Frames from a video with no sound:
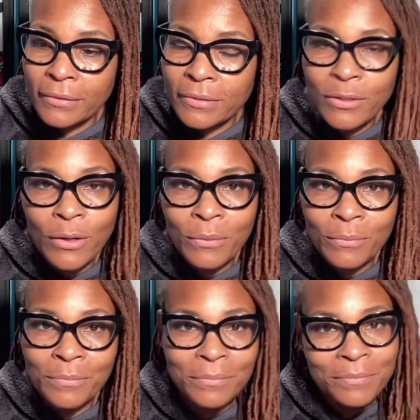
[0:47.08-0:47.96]
So
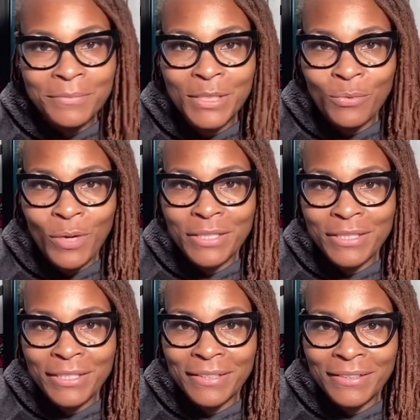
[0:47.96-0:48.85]
just want
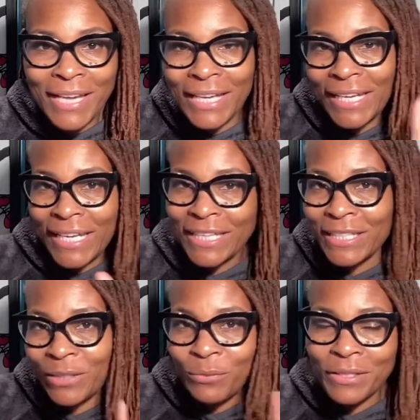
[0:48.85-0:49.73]
to kind of end
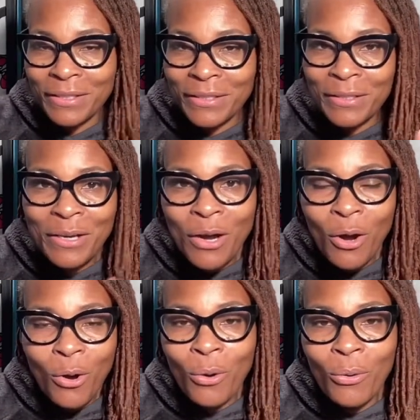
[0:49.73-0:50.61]
it with the
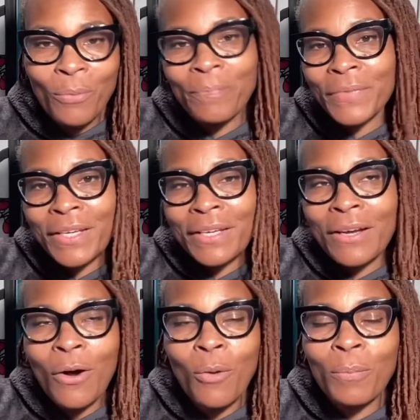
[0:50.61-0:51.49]
whole
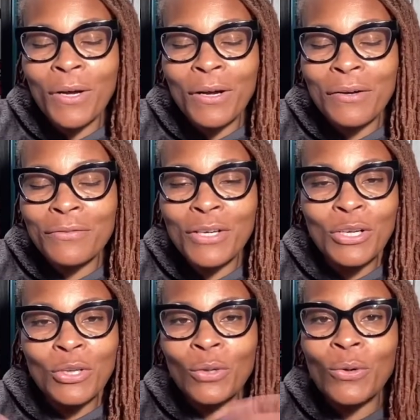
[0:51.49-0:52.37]
hope of
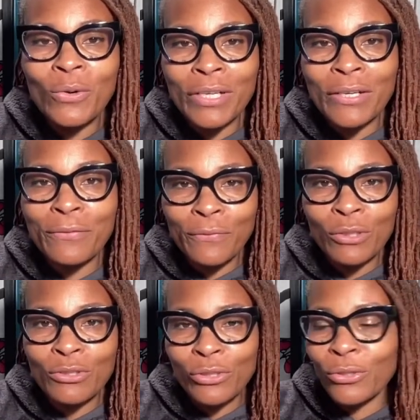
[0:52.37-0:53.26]
glory, of
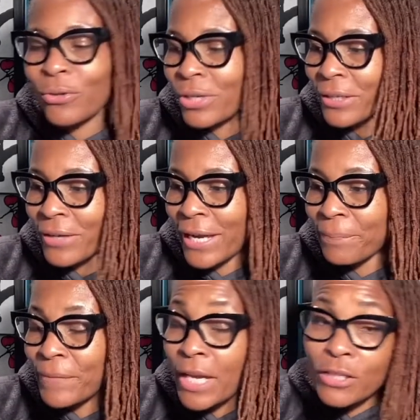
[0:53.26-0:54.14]
future glory.
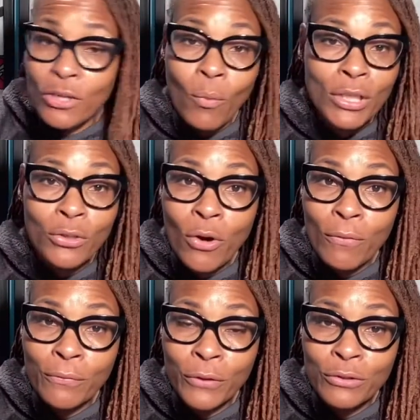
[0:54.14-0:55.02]
Okay. So I want to go over
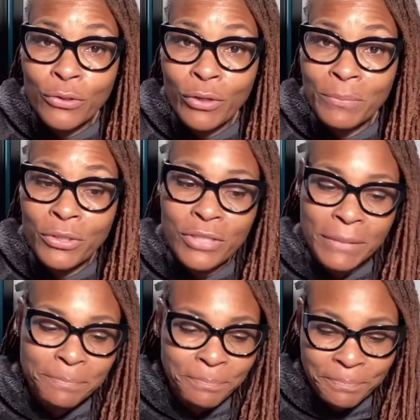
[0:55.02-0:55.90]
a few scriptures,
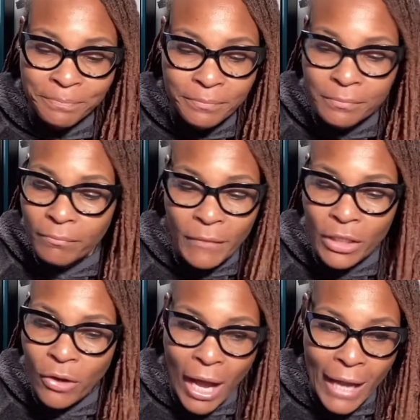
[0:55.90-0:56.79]
and, you
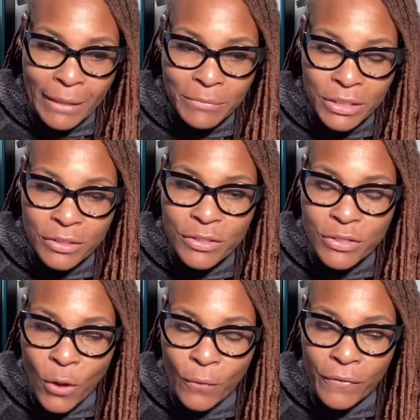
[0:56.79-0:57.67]
know, I am just
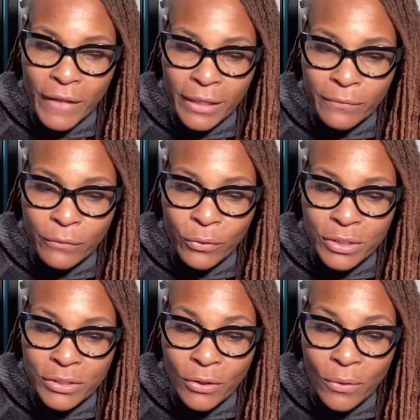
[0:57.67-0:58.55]
so thankful and
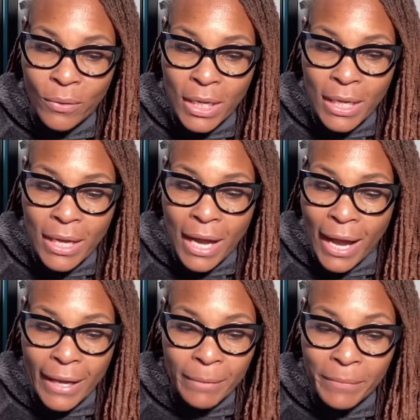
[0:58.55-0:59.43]
so
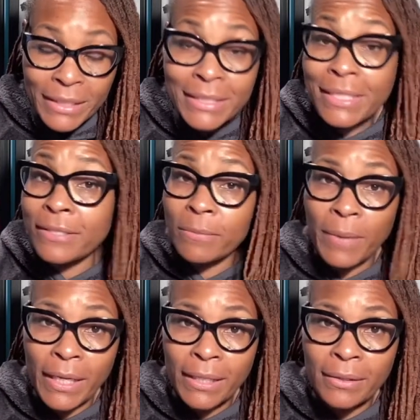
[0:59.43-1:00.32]
I am
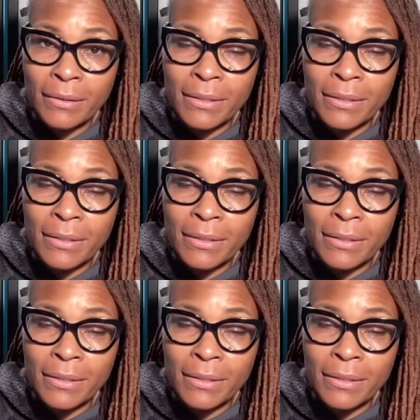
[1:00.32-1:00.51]
anticipating the